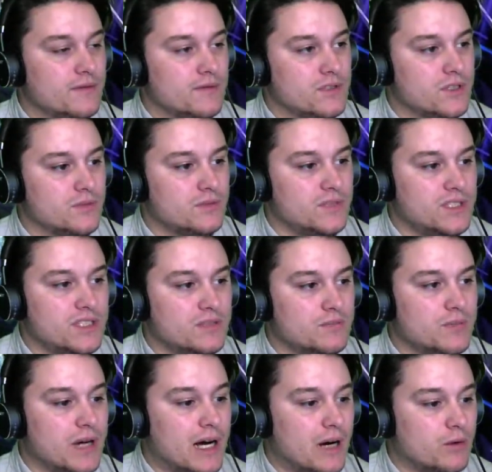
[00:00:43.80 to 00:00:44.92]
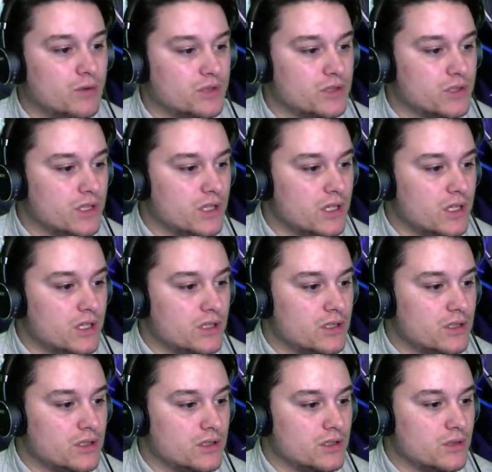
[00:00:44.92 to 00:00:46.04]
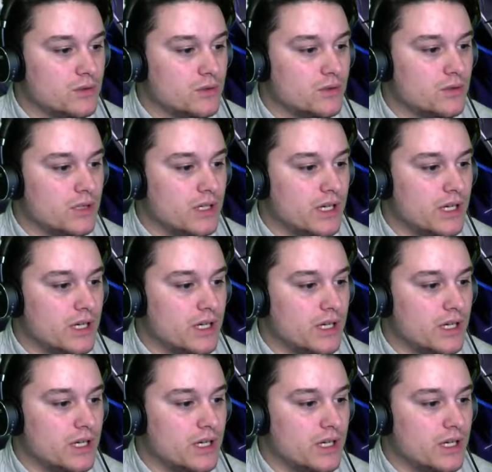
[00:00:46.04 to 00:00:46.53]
some decent powers. So I